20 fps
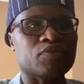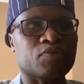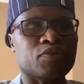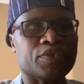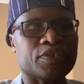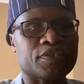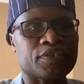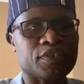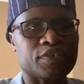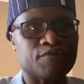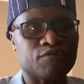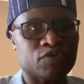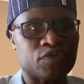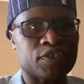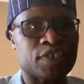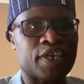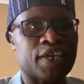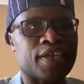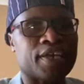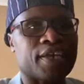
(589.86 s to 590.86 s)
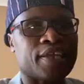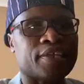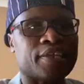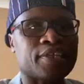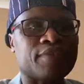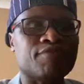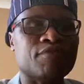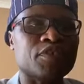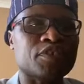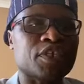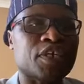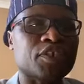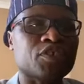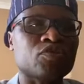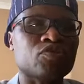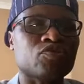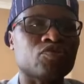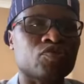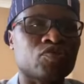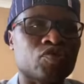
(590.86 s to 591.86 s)
you will receive today an
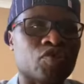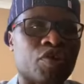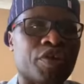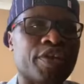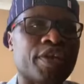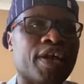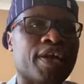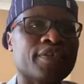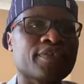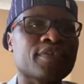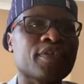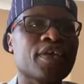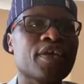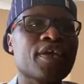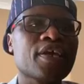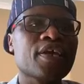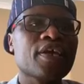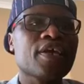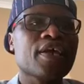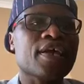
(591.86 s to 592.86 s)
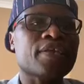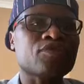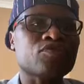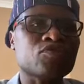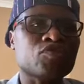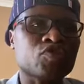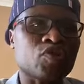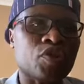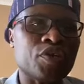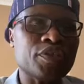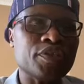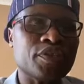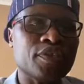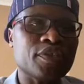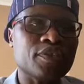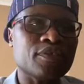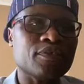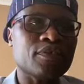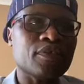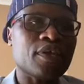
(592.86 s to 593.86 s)
invitation to join us and to join
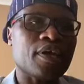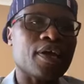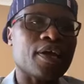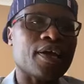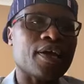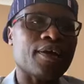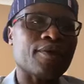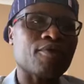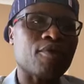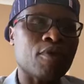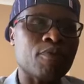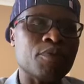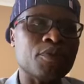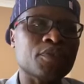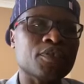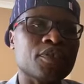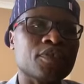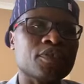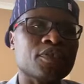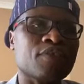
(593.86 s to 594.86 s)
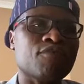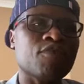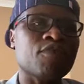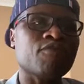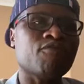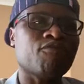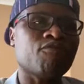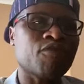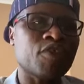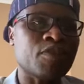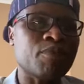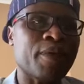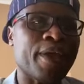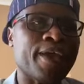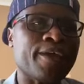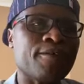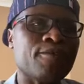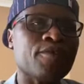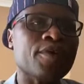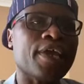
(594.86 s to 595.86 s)
these uh, committees giving
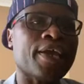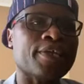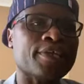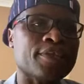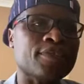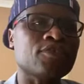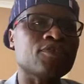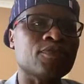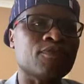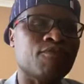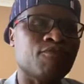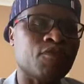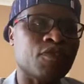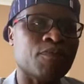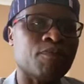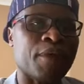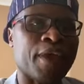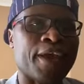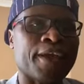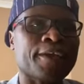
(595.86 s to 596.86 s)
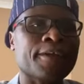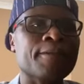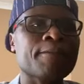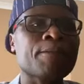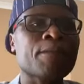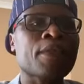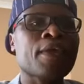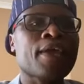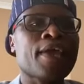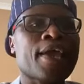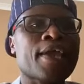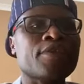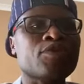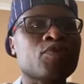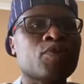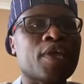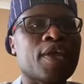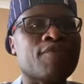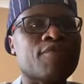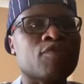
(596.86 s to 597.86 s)
feedback and interim feedback,
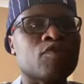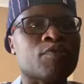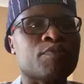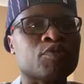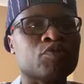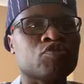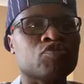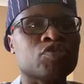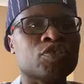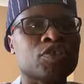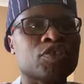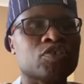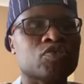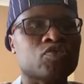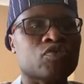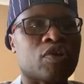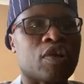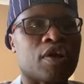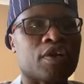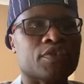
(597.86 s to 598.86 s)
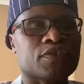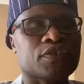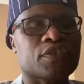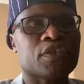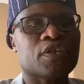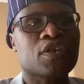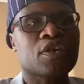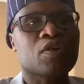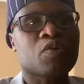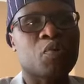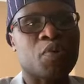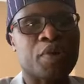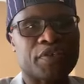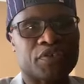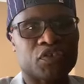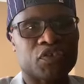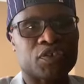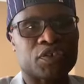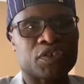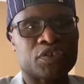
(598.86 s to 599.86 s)
and you will have an opportunity to ask
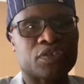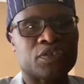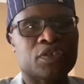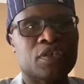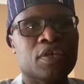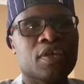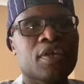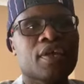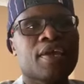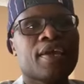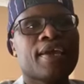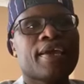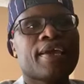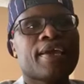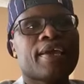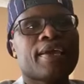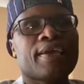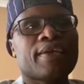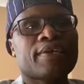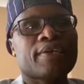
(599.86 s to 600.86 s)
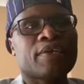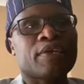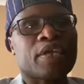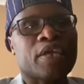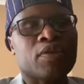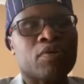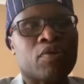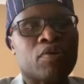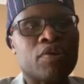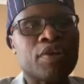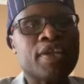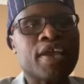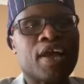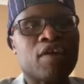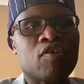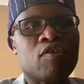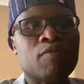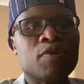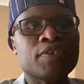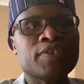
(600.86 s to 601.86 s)
questions. It can only
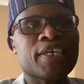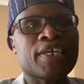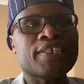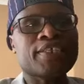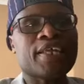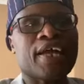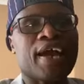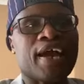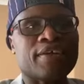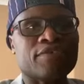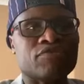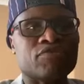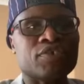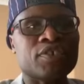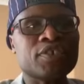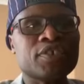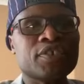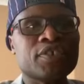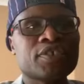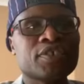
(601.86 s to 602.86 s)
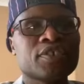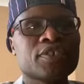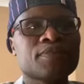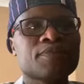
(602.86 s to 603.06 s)
accommodate 100,